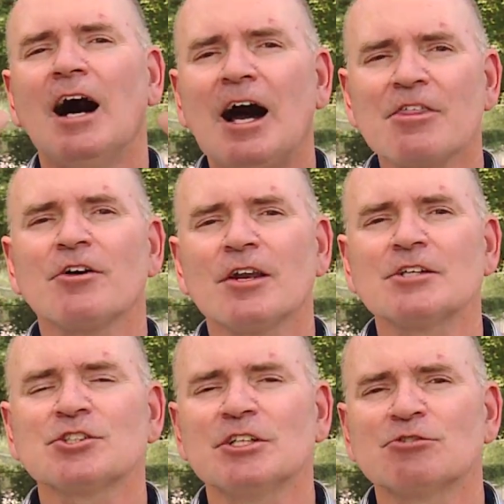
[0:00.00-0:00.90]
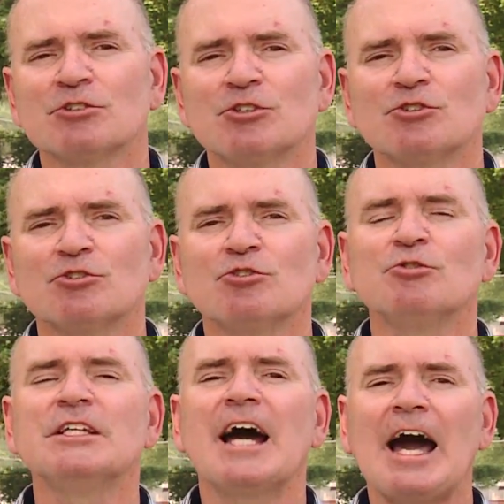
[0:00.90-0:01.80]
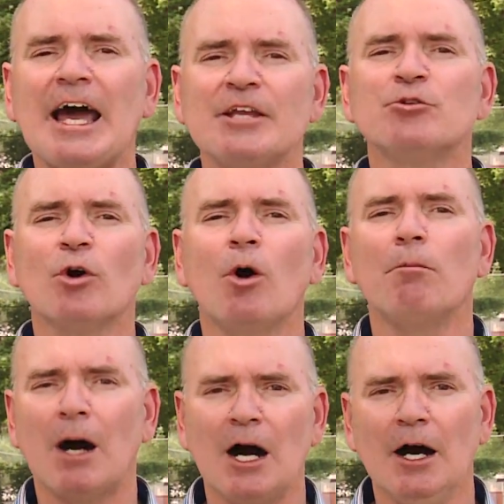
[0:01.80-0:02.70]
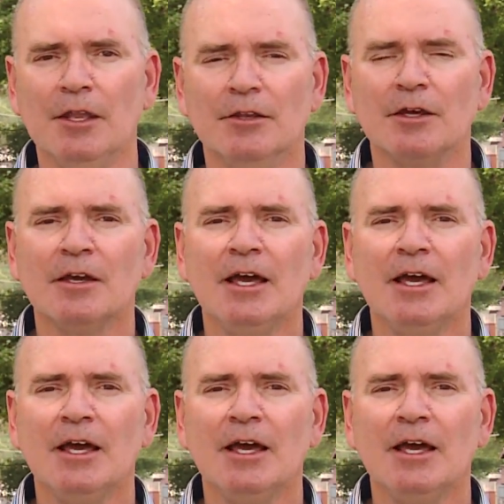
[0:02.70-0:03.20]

I thought I should introduce you to the hydro mod.